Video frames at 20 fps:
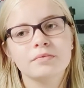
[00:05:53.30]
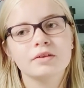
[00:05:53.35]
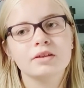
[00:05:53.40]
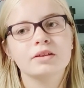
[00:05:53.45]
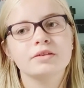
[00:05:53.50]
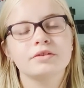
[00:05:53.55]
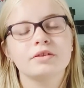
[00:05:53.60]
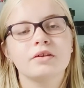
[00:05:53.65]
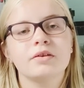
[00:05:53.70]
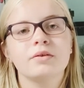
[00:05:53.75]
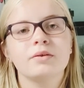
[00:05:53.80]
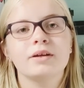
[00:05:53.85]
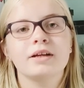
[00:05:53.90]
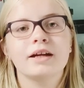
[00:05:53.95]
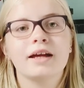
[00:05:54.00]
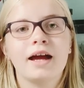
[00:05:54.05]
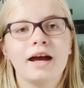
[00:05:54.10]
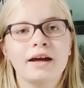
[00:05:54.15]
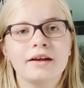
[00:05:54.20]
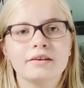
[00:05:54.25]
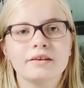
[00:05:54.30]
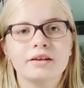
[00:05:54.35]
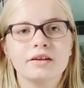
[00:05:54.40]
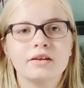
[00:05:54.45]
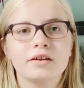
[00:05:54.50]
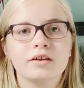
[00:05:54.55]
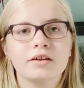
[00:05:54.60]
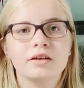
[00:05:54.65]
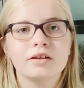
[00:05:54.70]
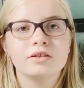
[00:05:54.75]
so cat
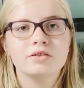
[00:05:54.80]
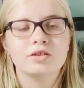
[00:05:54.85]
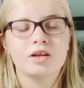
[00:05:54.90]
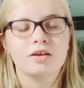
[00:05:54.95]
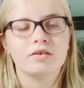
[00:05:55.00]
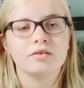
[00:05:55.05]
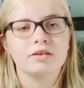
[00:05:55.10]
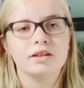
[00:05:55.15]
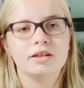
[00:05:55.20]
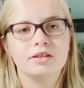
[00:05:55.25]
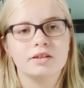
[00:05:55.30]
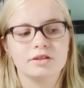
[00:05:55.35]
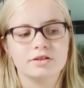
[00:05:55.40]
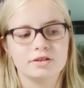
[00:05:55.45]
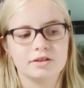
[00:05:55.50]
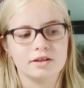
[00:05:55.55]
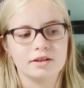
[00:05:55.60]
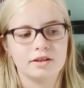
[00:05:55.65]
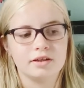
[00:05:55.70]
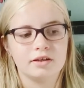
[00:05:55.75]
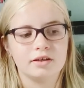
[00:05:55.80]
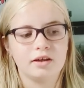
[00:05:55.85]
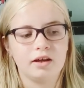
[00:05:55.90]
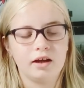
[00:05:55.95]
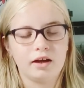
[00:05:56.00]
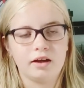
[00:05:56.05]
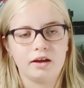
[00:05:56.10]
litter generally doesn't,